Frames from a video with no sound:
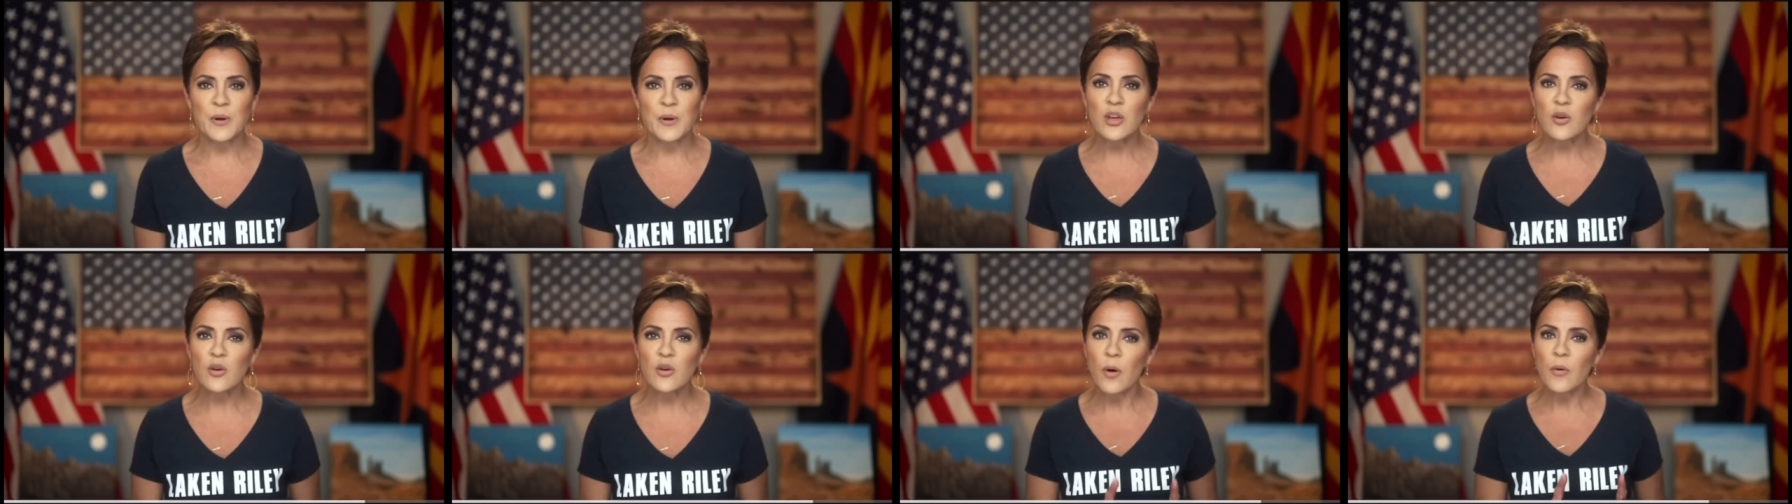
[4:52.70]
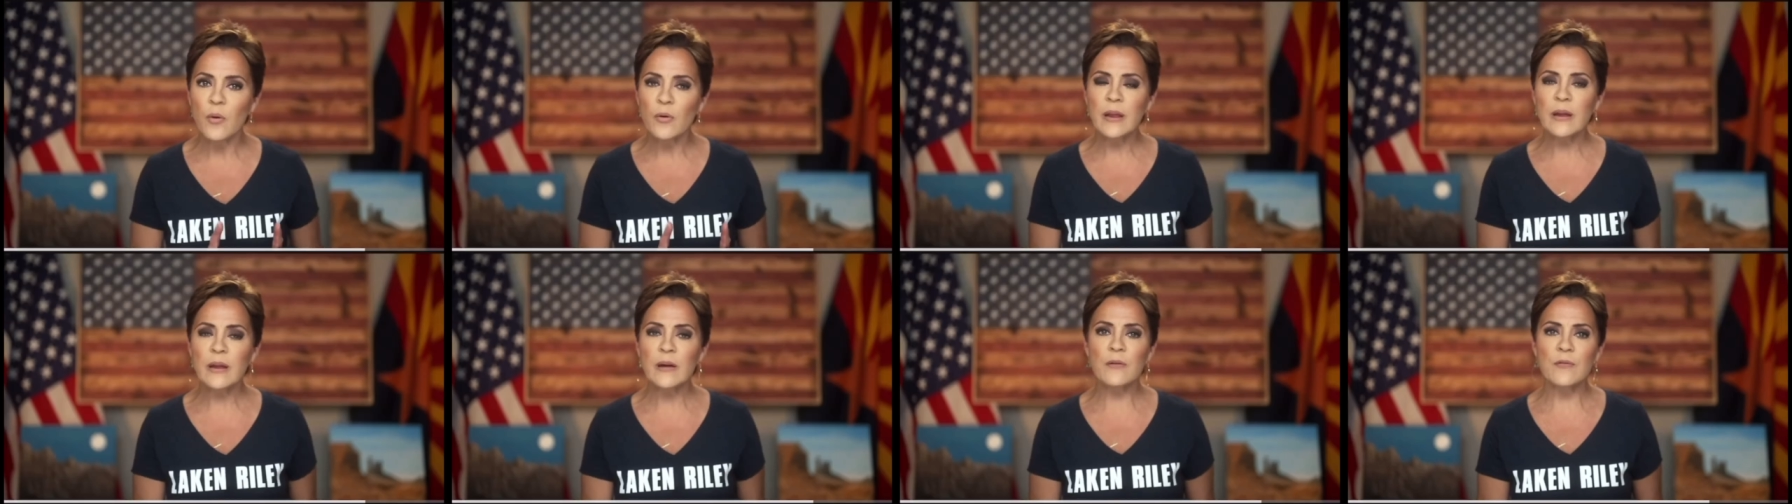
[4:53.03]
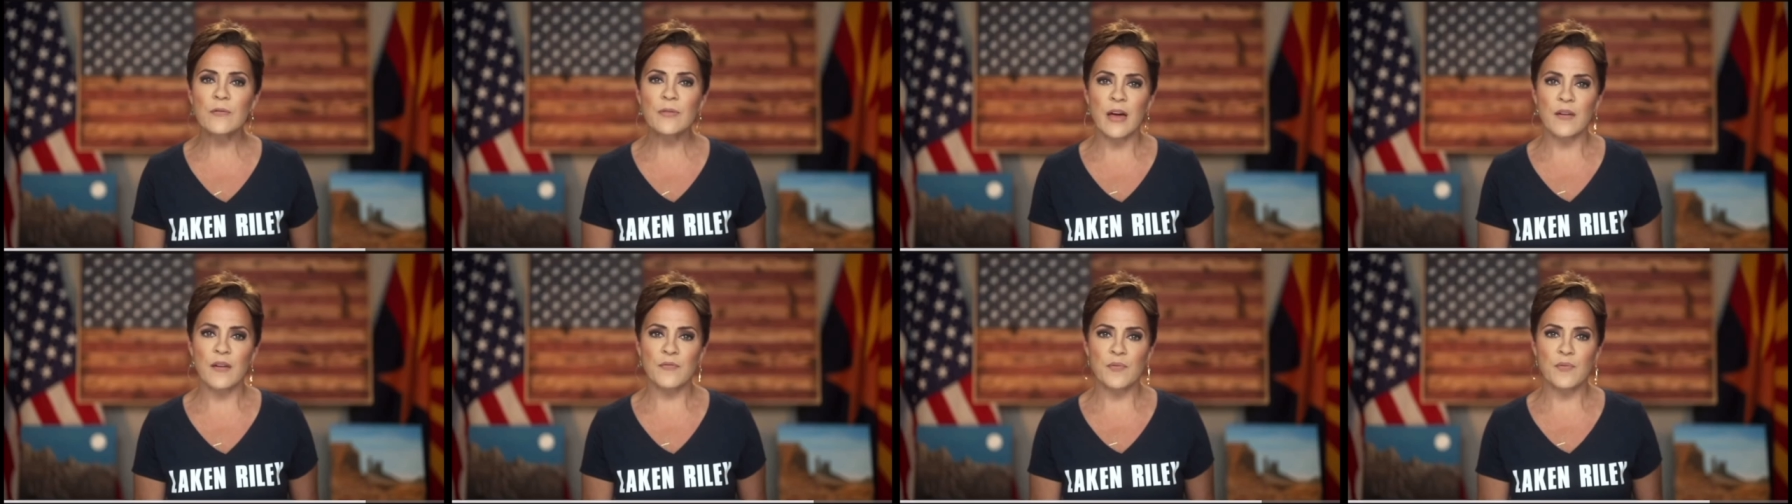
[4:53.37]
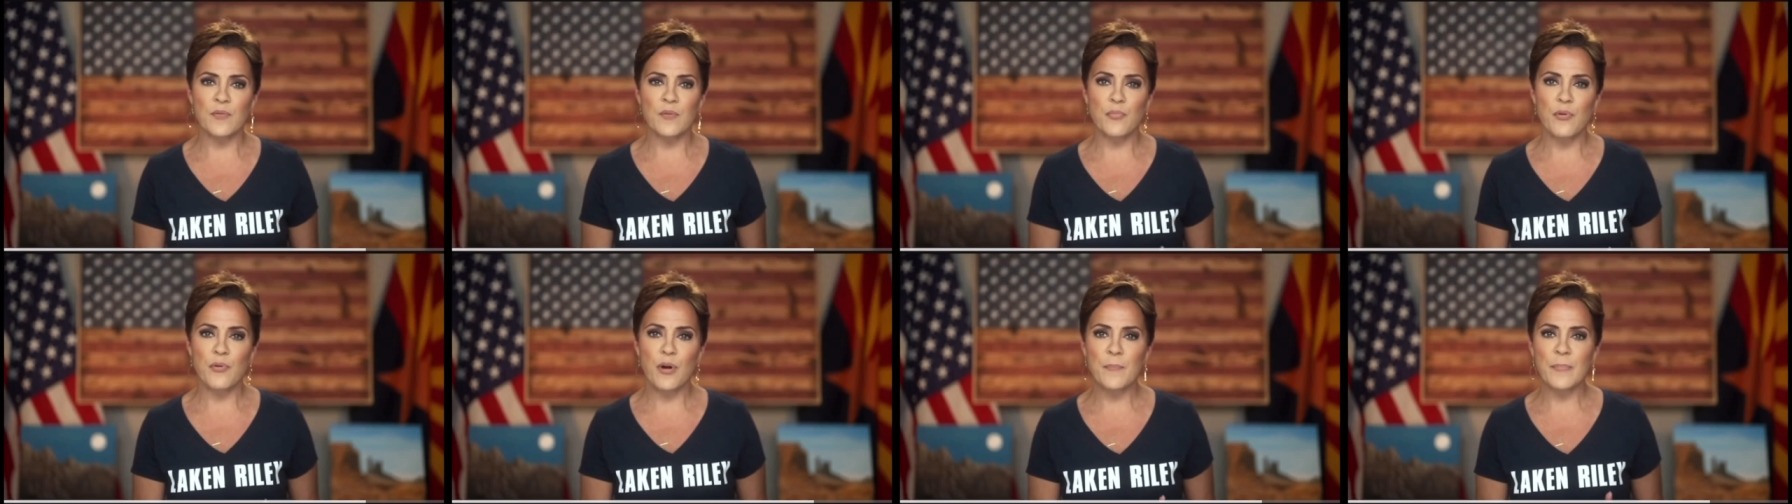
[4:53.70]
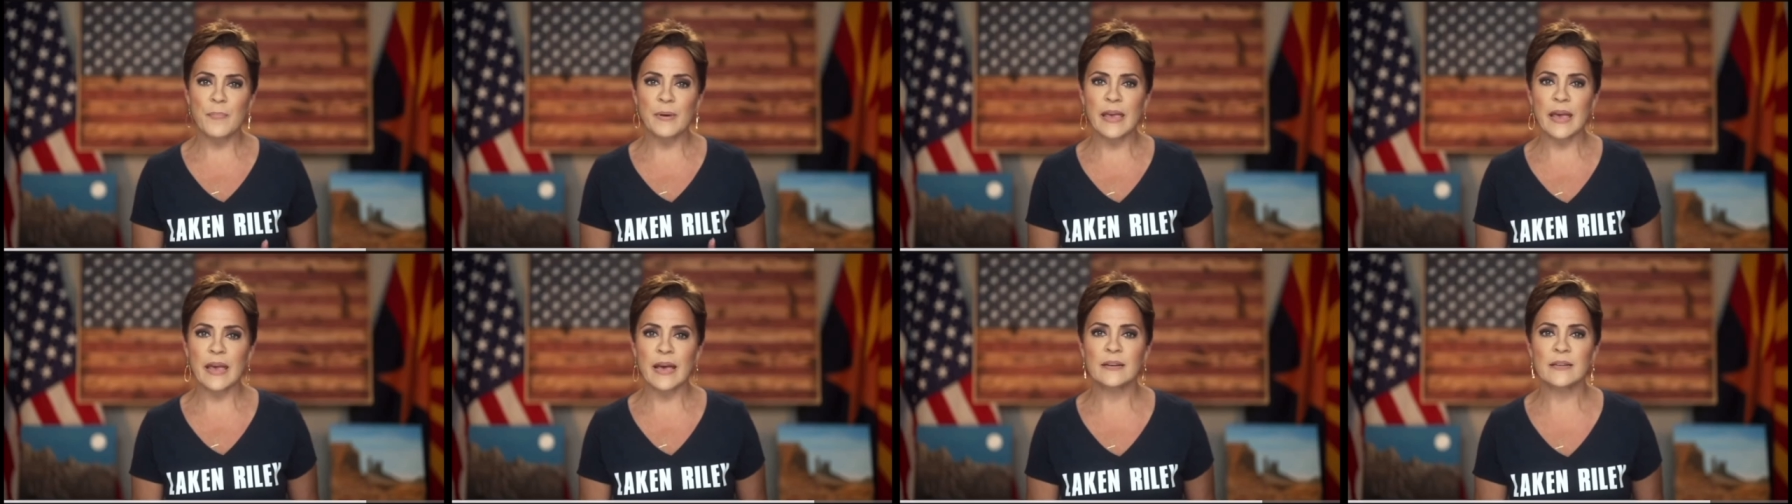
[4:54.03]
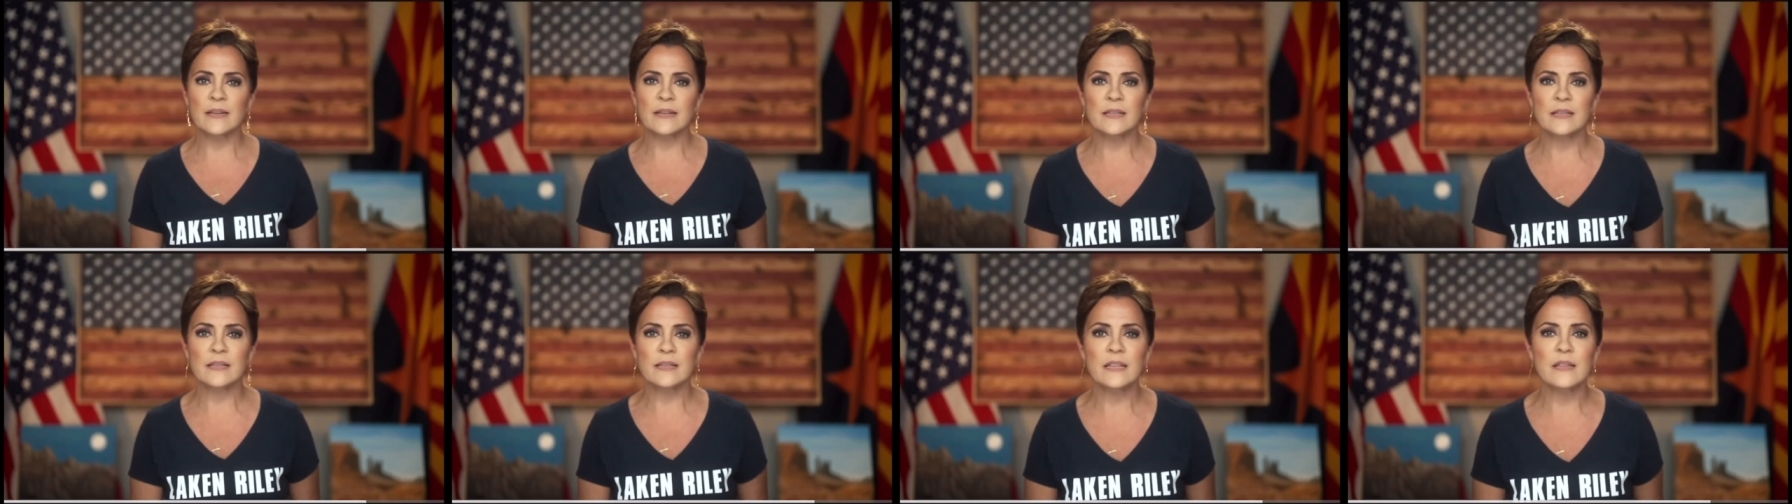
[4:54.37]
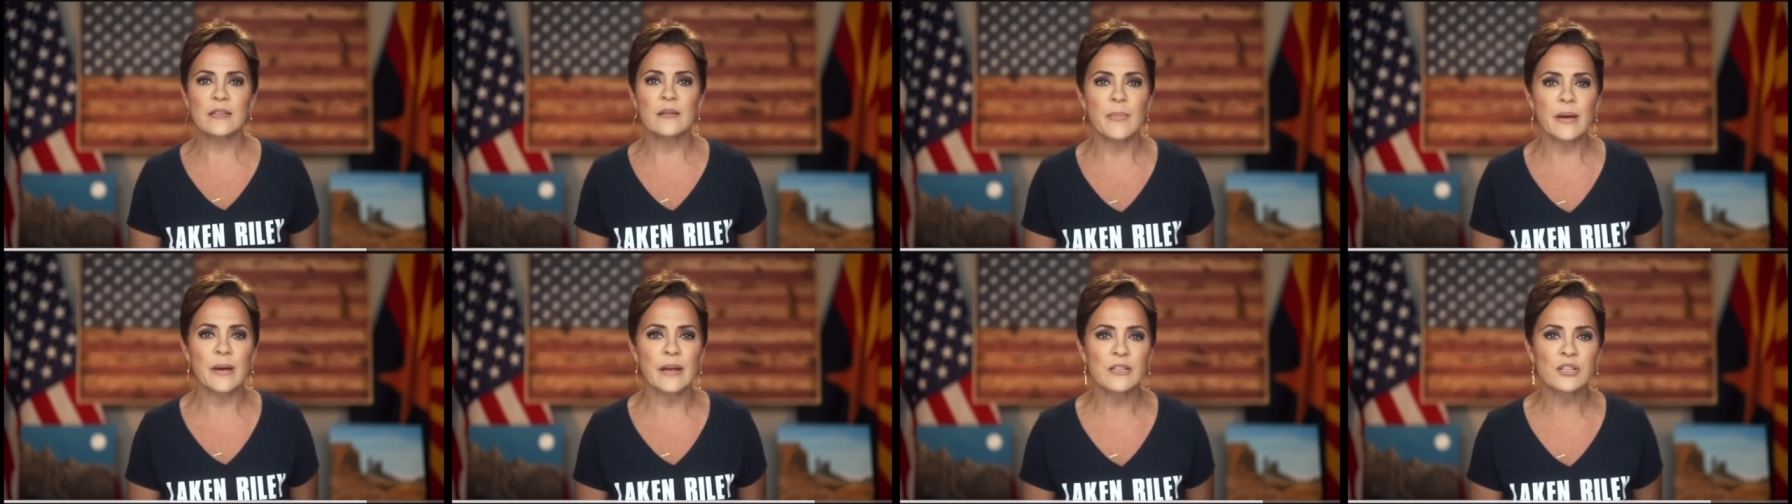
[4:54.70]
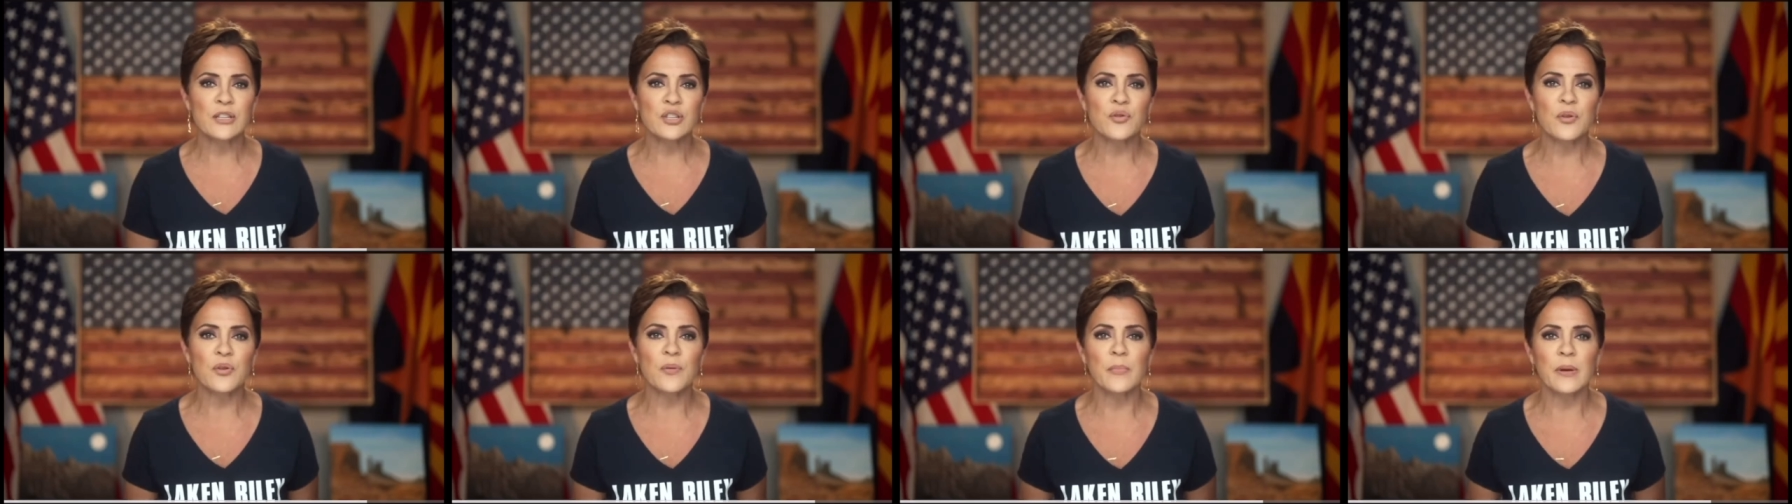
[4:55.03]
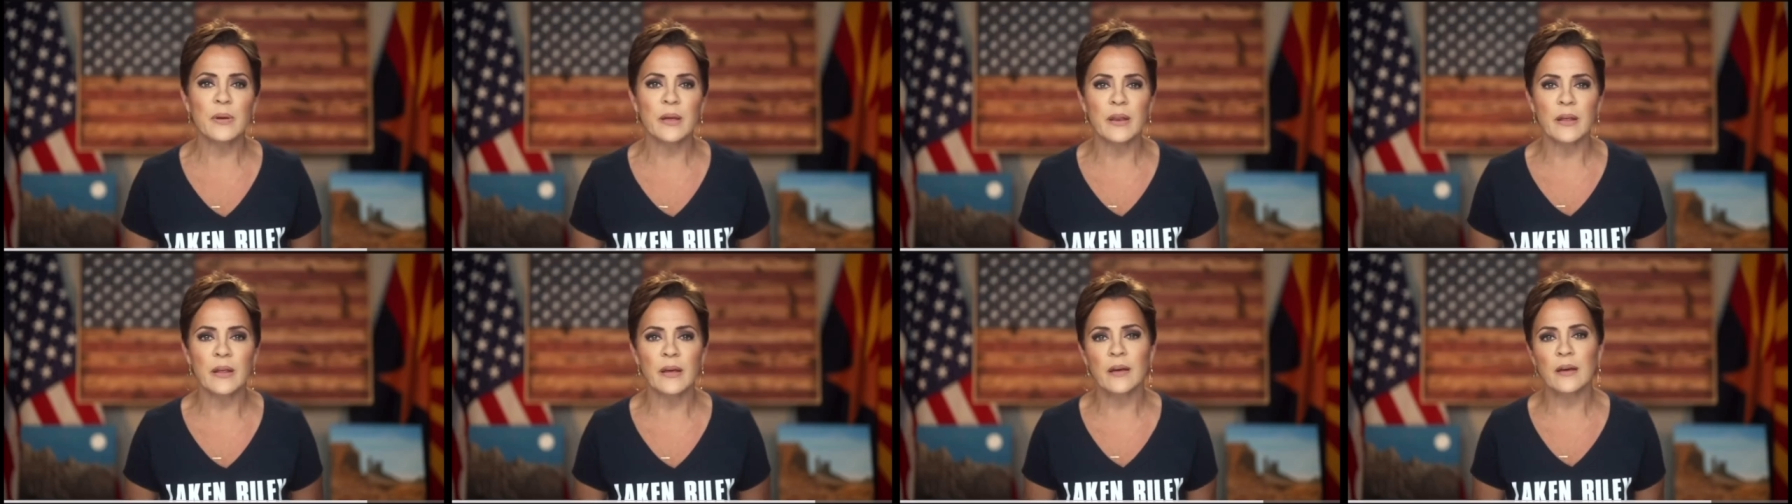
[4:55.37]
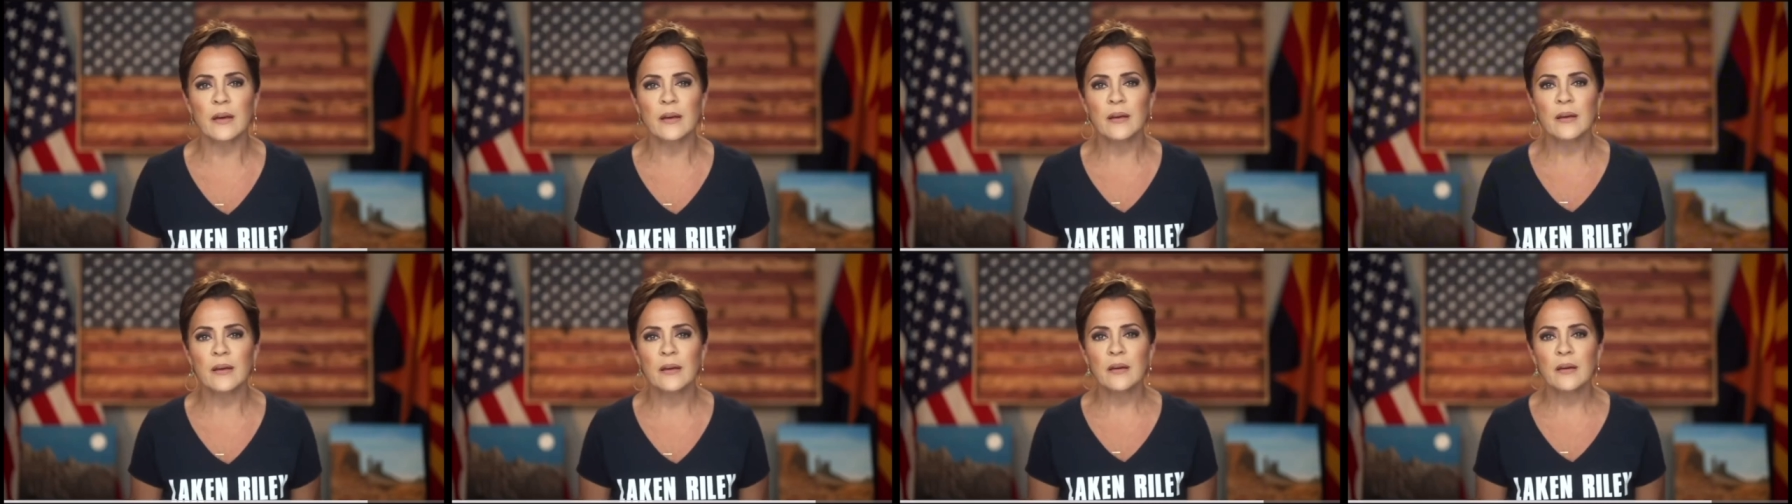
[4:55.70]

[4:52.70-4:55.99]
you won't hear that from the propagandists in the mainstream media.